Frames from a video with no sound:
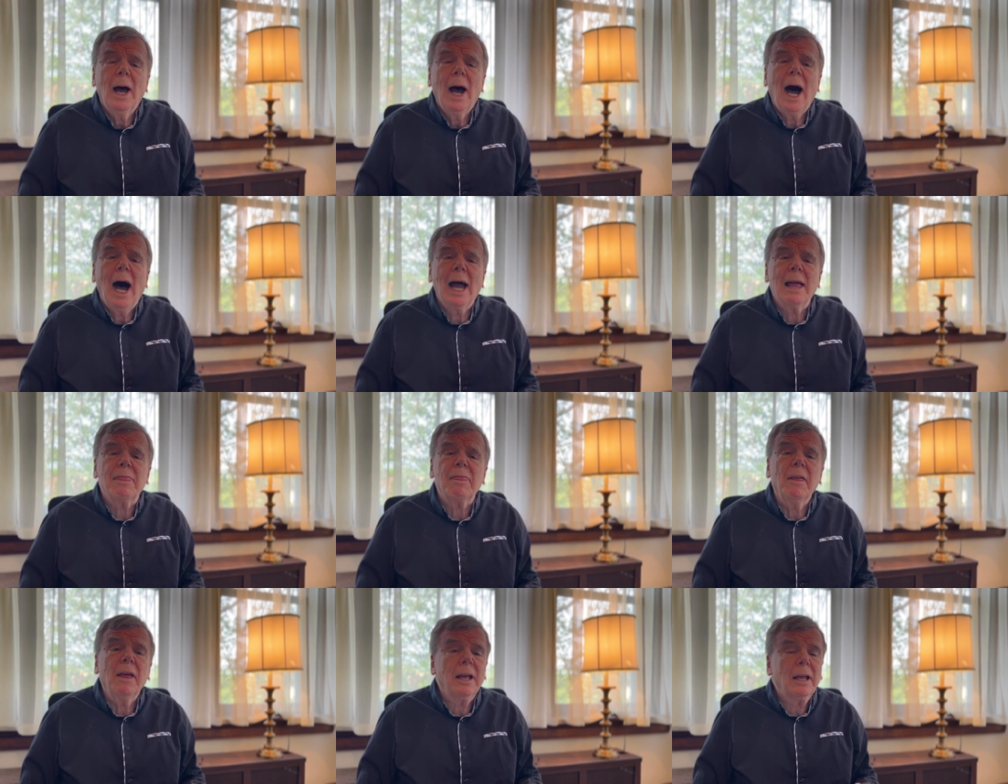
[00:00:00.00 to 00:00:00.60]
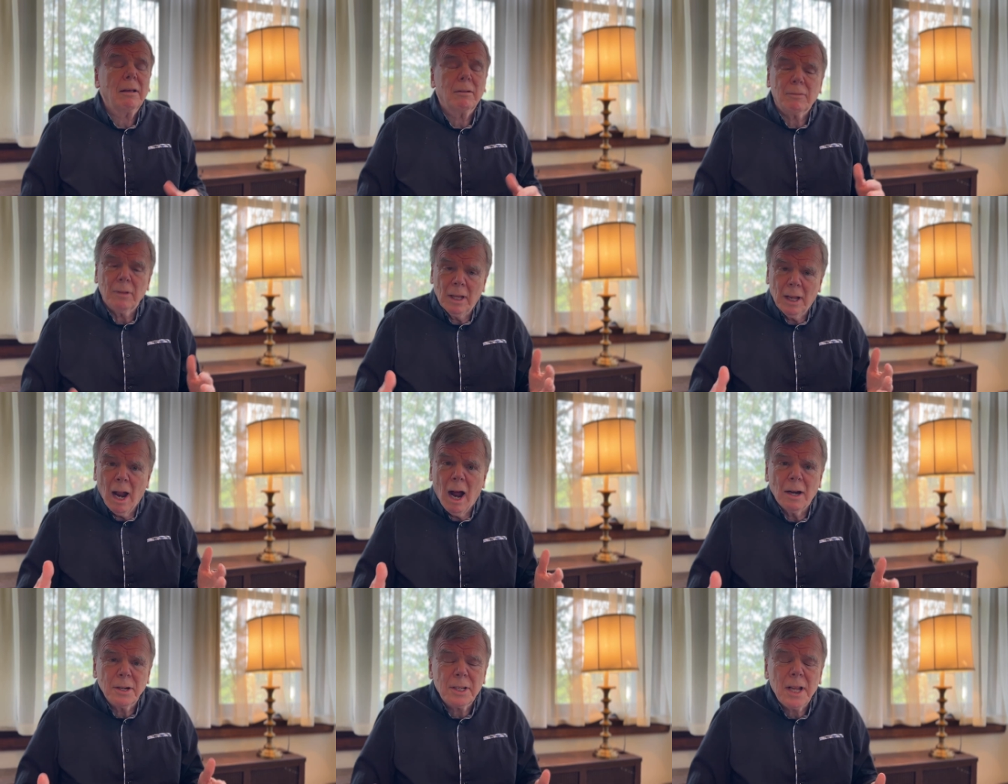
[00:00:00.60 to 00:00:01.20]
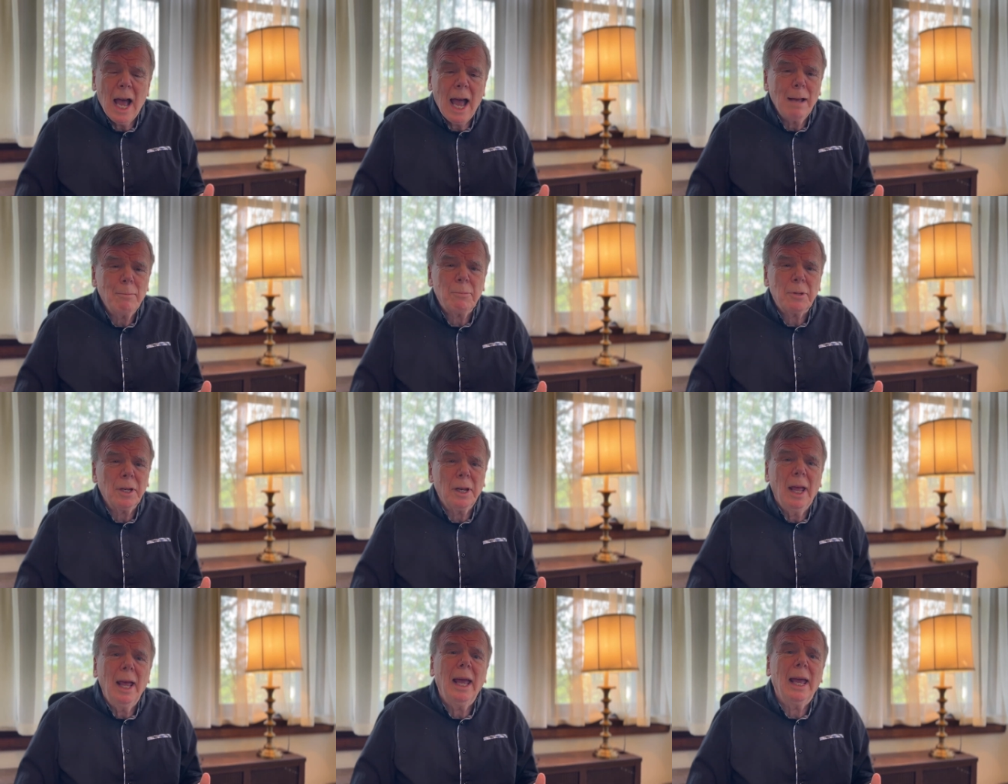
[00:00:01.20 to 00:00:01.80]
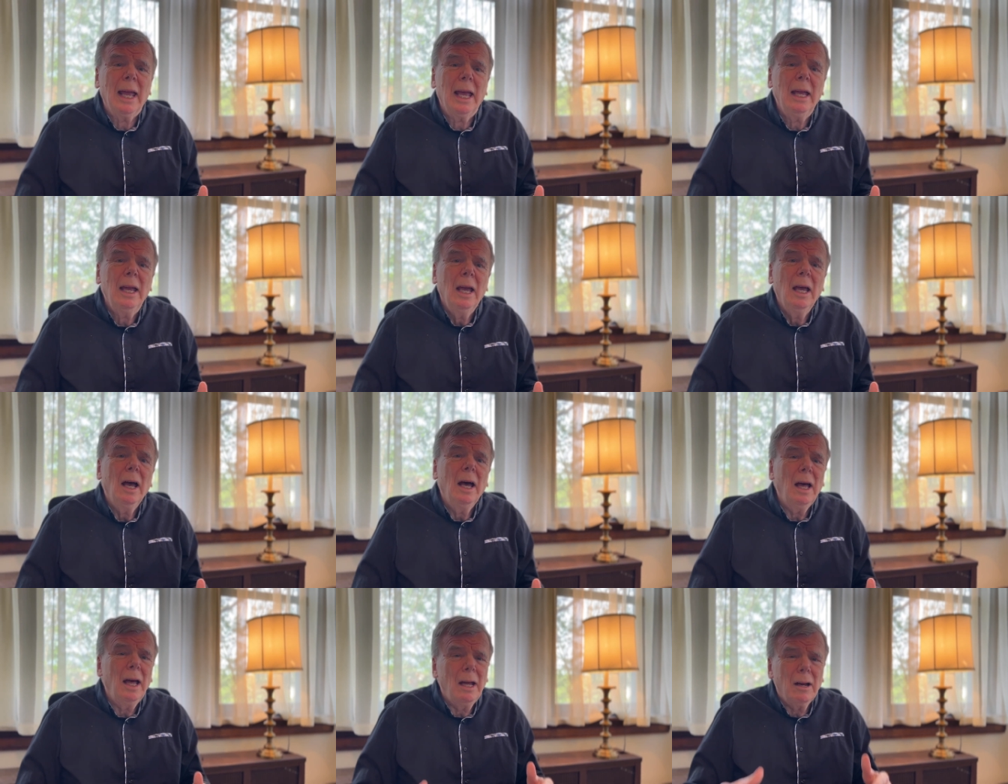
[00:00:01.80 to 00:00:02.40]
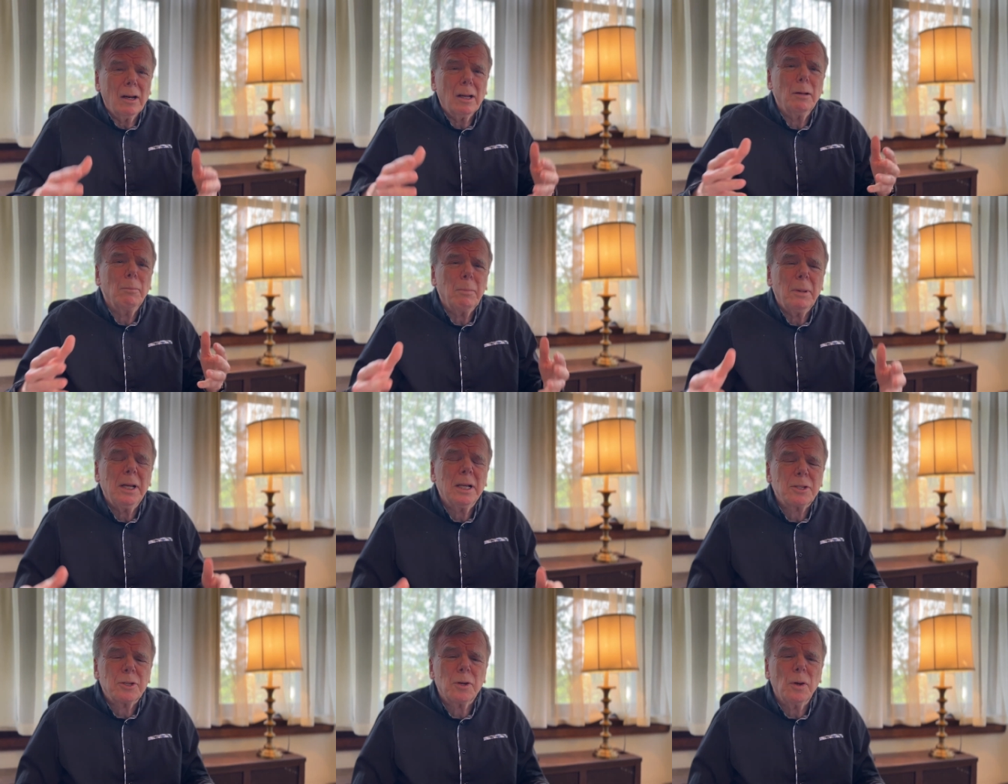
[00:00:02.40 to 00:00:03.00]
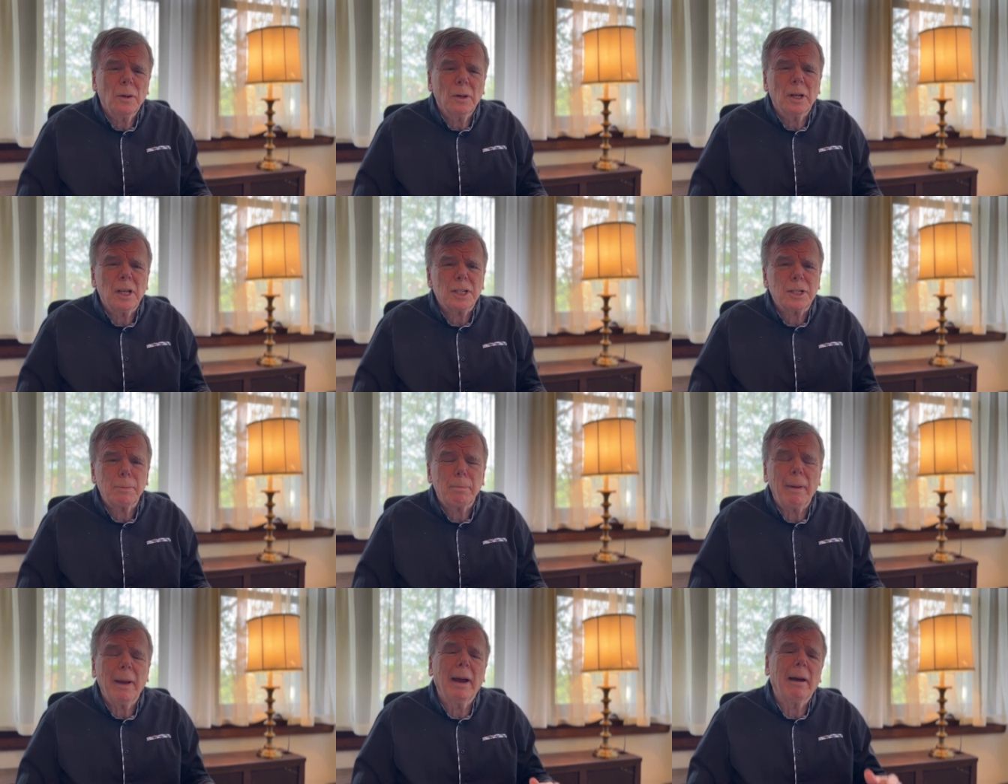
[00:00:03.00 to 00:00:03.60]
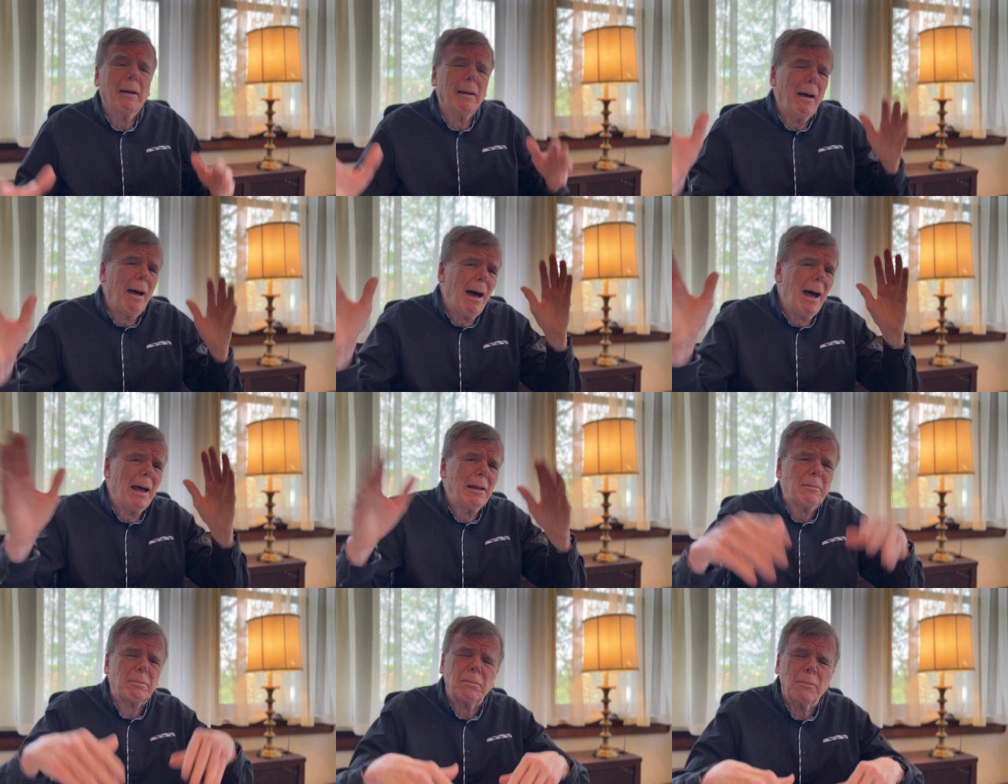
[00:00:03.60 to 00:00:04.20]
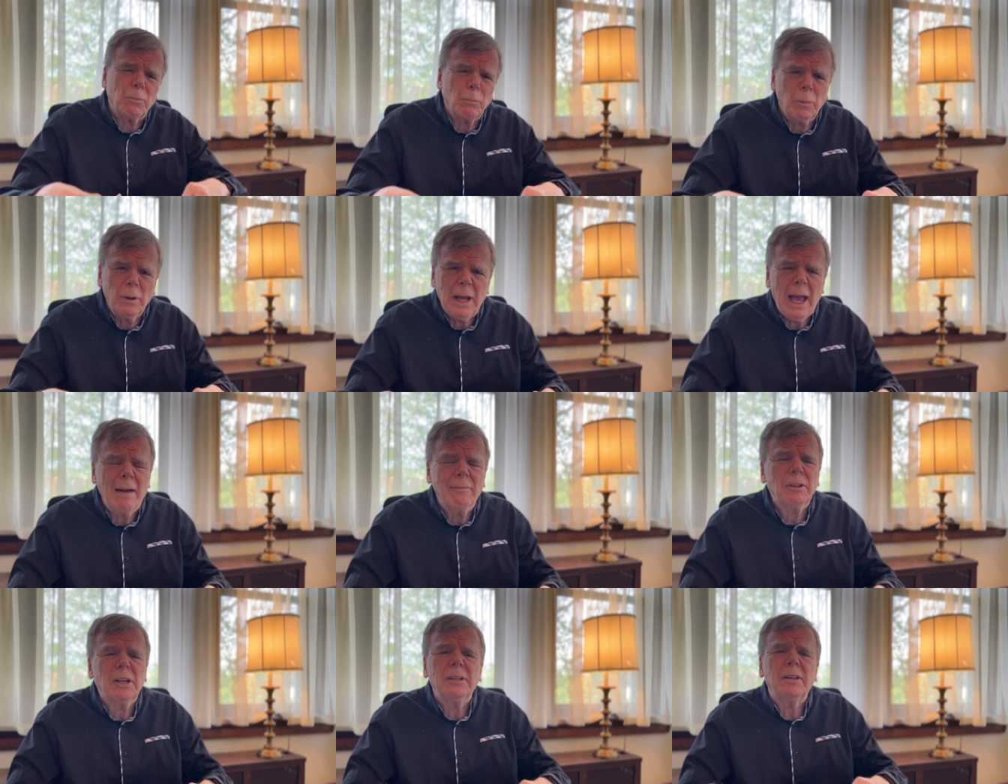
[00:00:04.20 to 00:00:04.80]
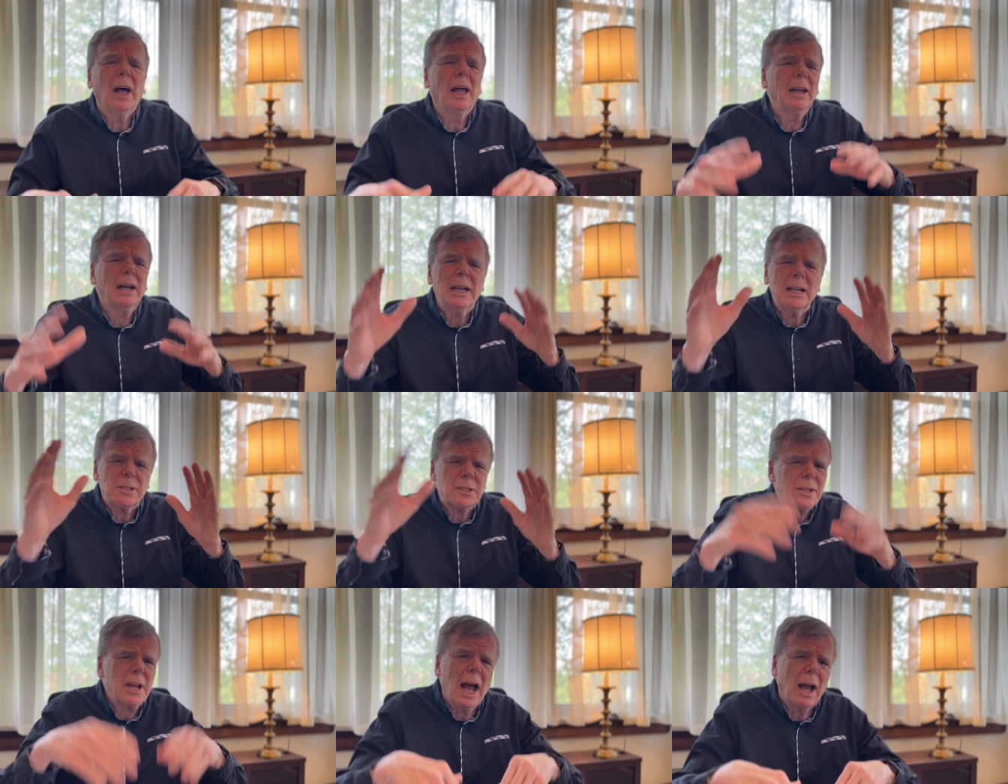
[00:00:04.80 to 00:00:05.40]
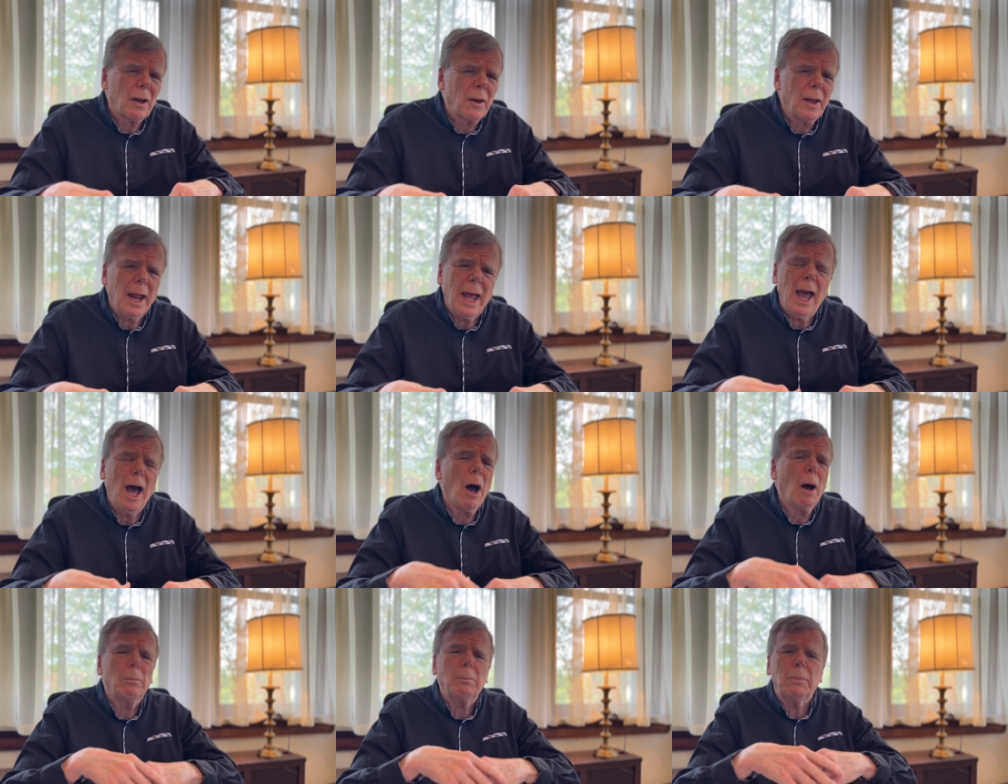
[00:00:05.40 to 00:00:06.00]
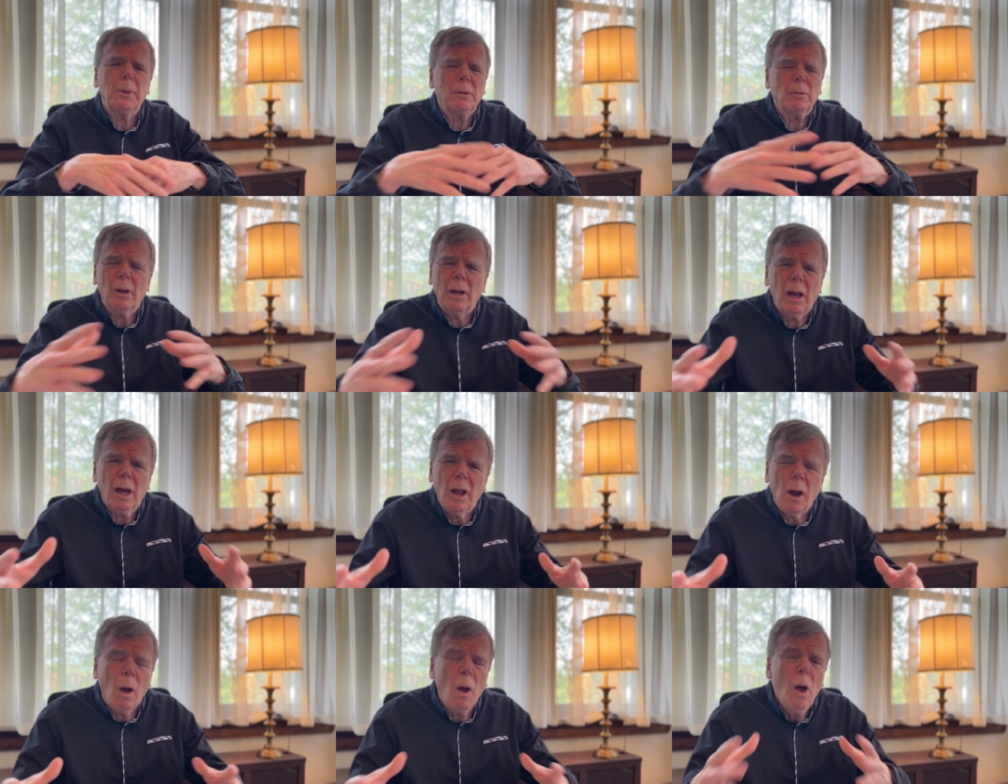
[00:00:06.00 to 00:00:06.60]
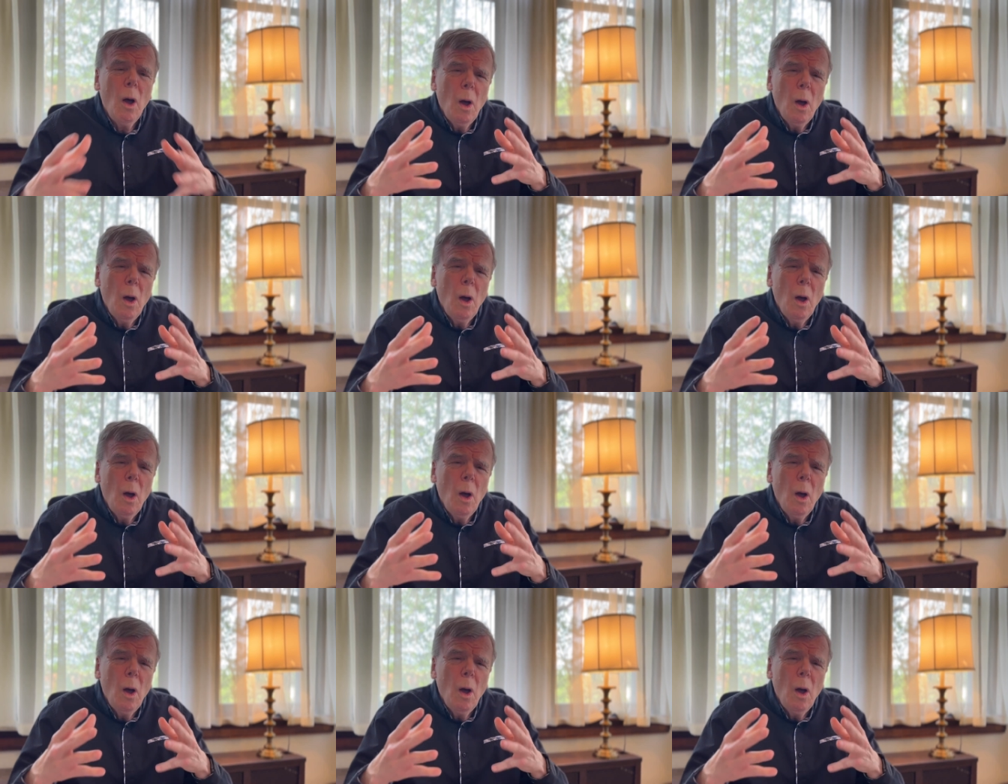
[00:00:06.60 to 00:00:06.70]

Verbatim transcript: I think in our time today, there can be a certain despair. Ah, we haven't done it, it's not going to help. But, you know,